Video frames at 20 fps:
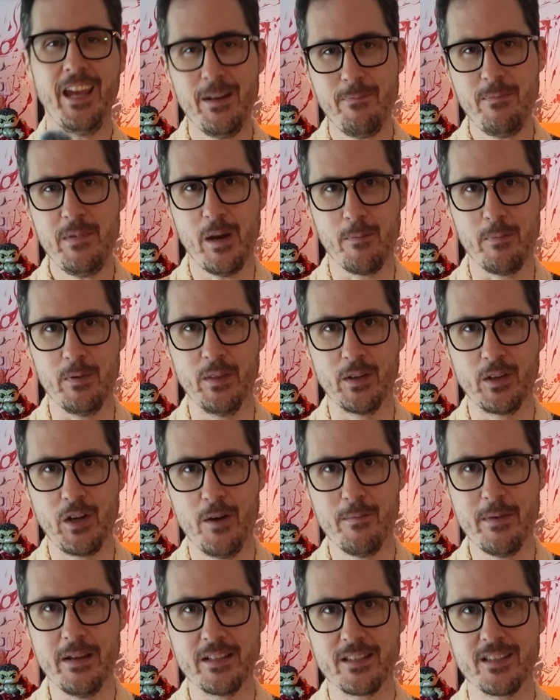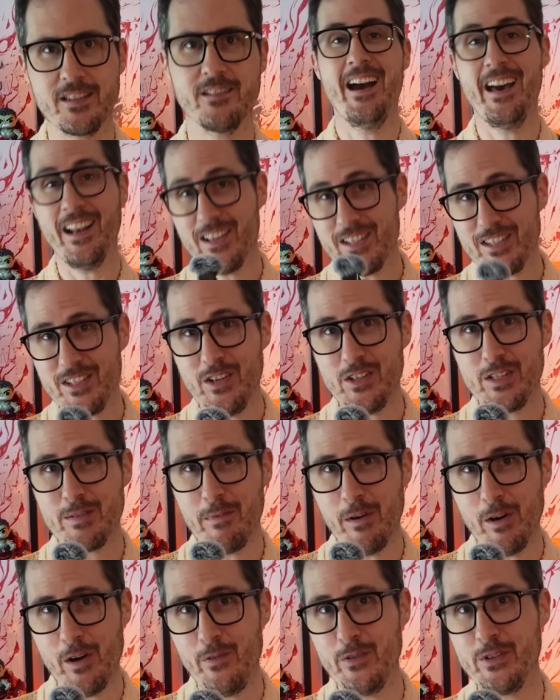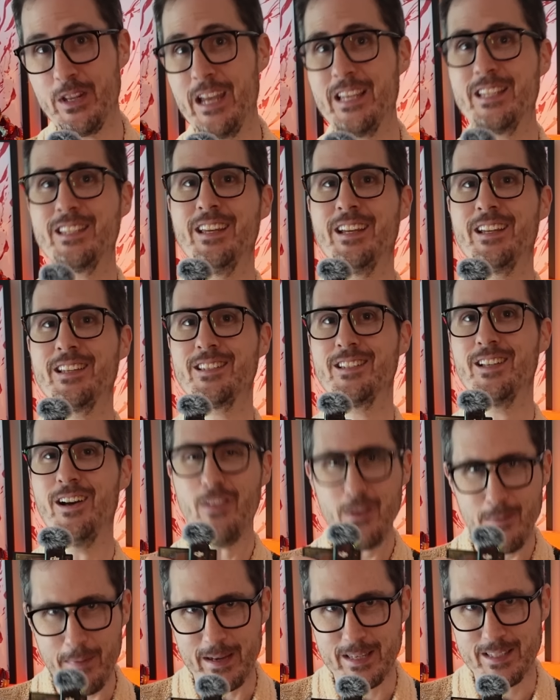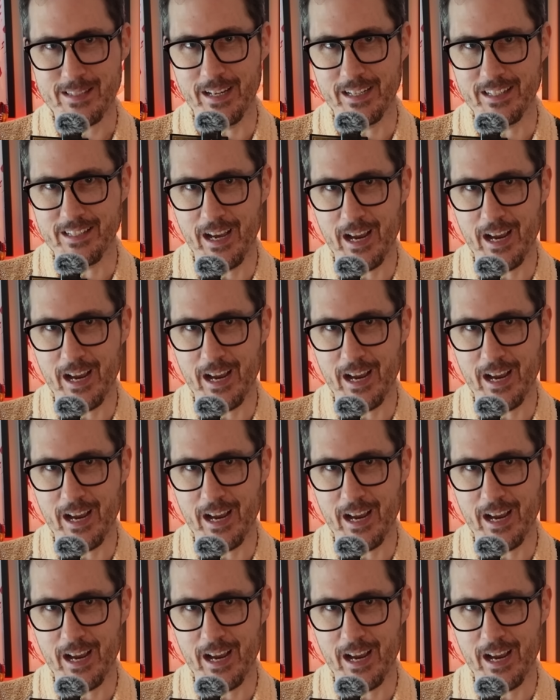hit me up in the comments. And I'll see you tomorrow for day 6 of the Base Deck